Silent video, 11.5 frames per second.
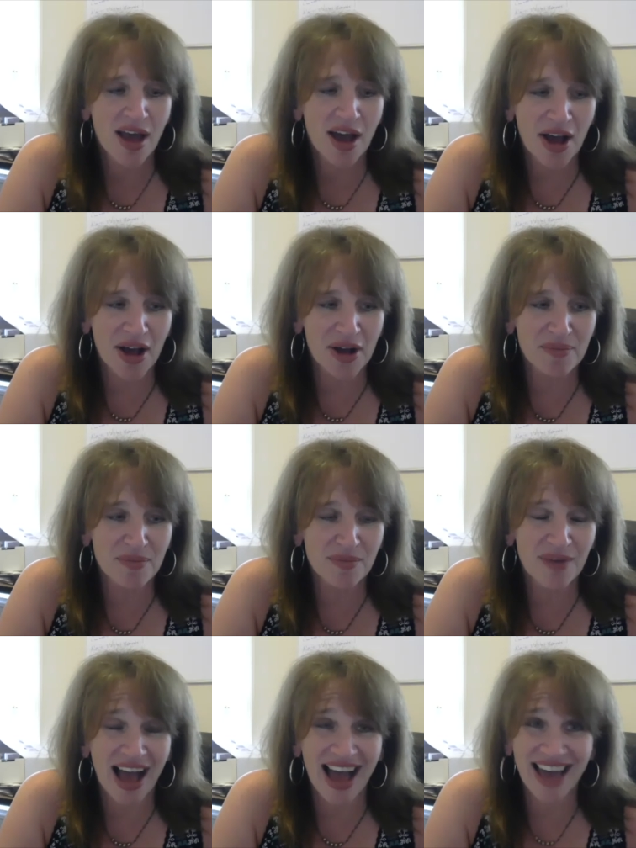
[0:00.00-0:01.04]

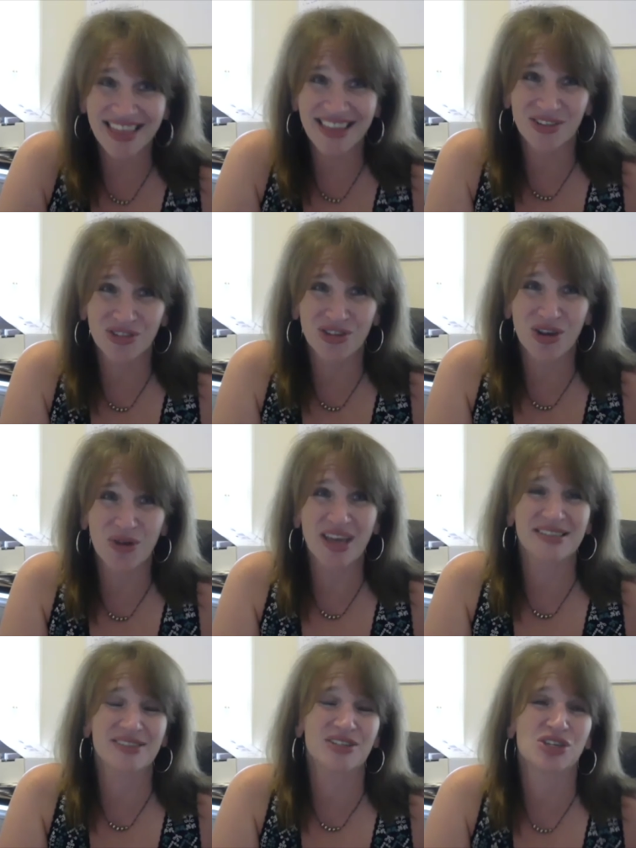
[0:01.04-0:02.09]
I think the
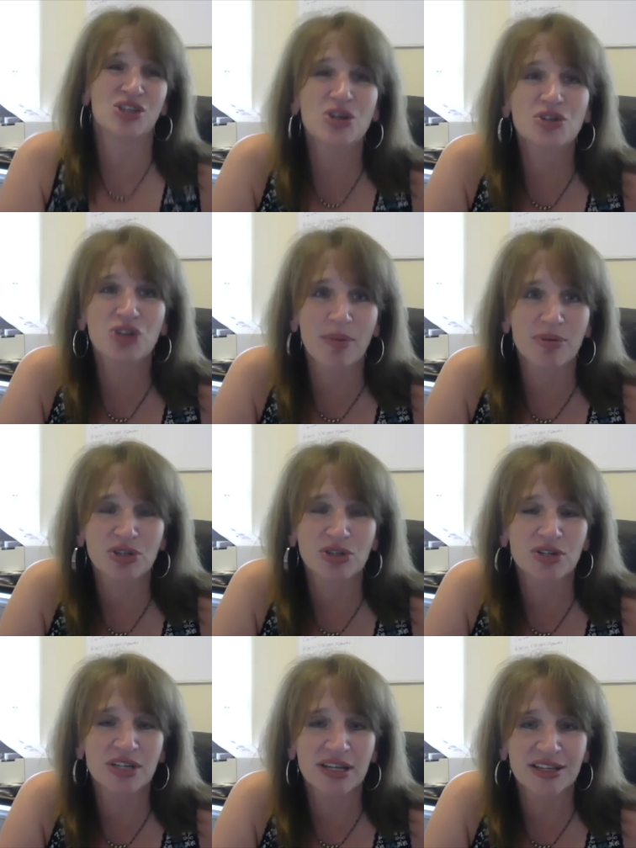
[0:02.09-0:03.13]
showcase is a huge
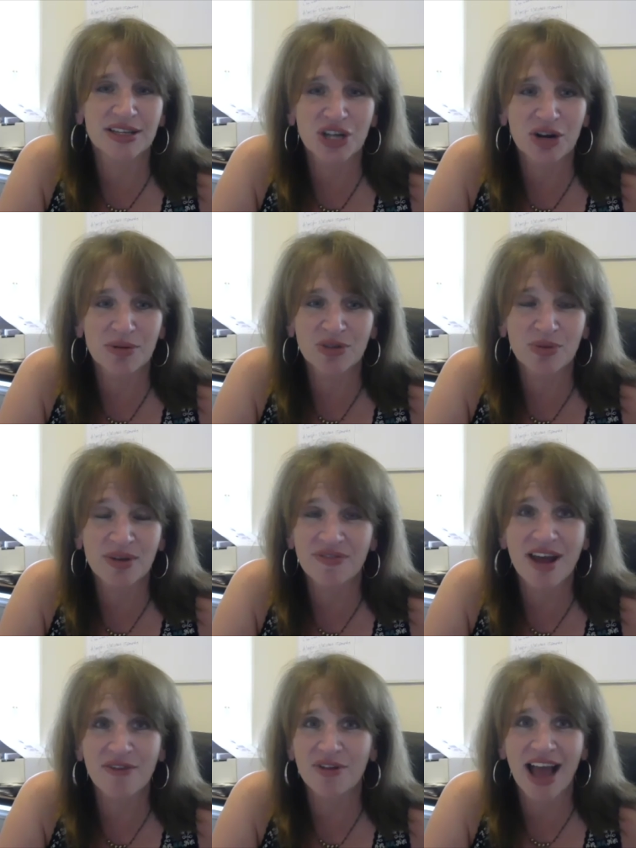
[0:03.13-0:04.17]
opportunity this year because we've
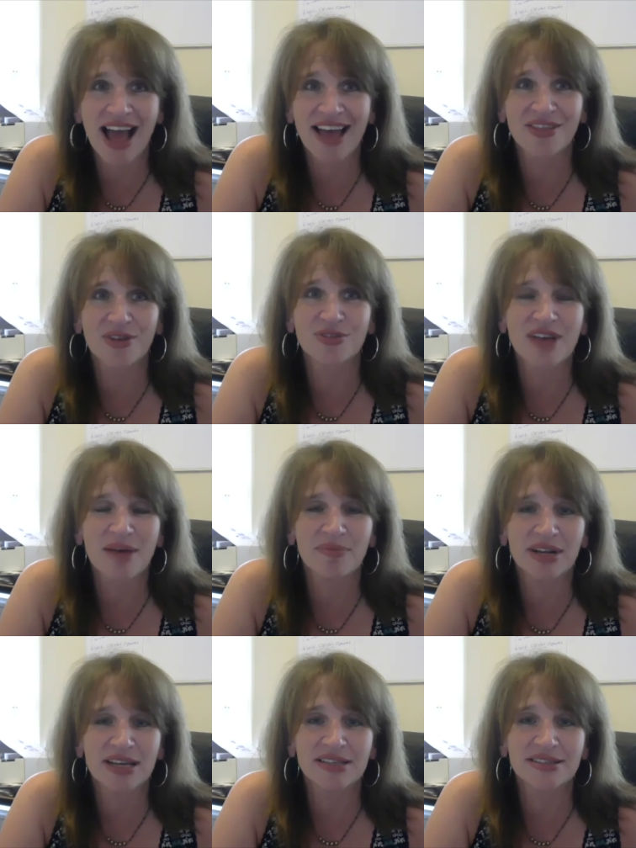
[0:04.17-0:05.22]
never had those
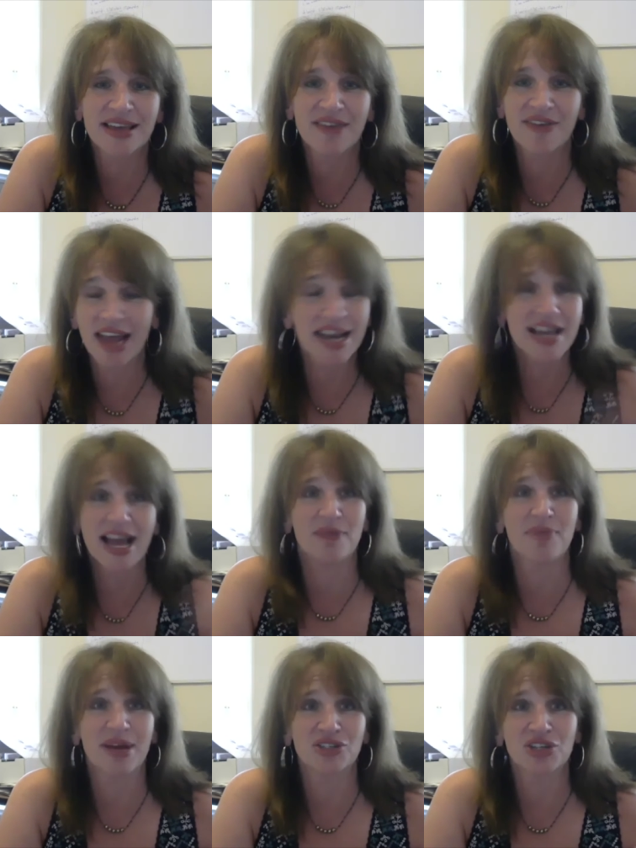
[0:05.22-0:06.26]
companies give any kind
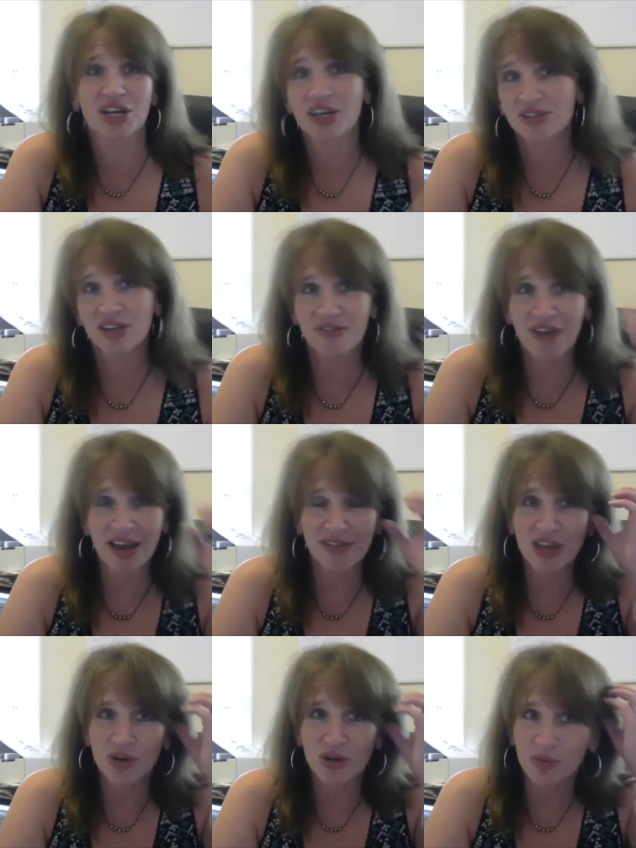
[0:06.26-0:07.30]
of pitch. So the fact
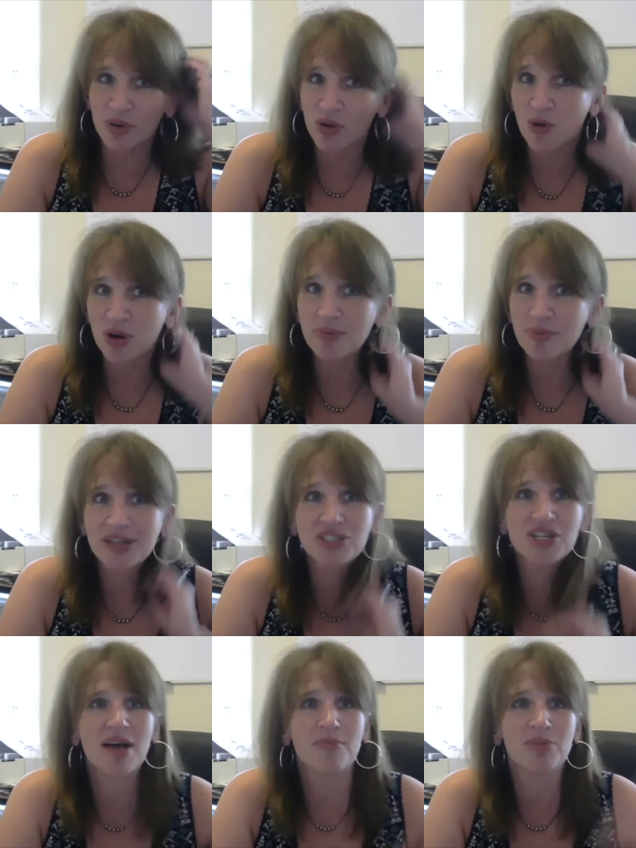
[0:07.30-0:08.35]
that you could record a pitch
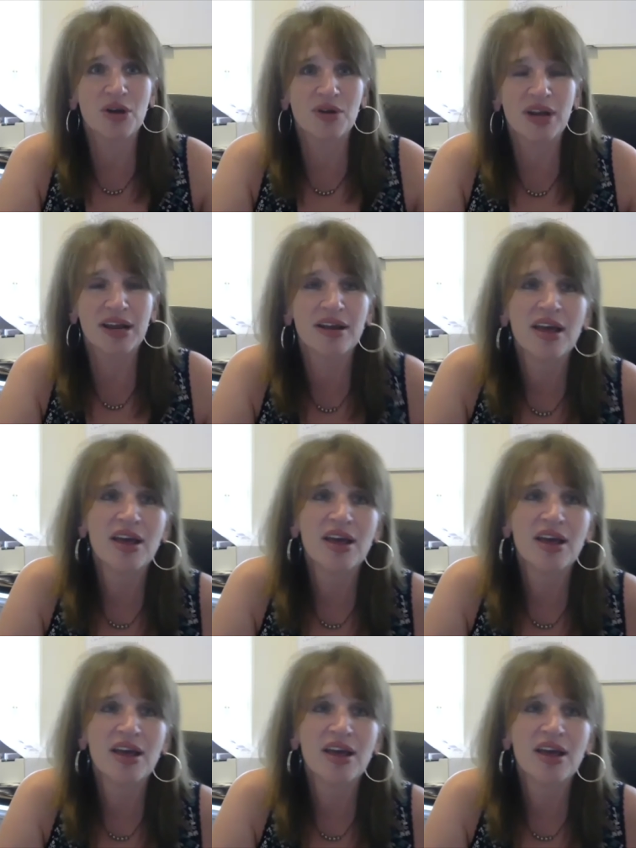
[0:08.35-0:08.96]
and upload it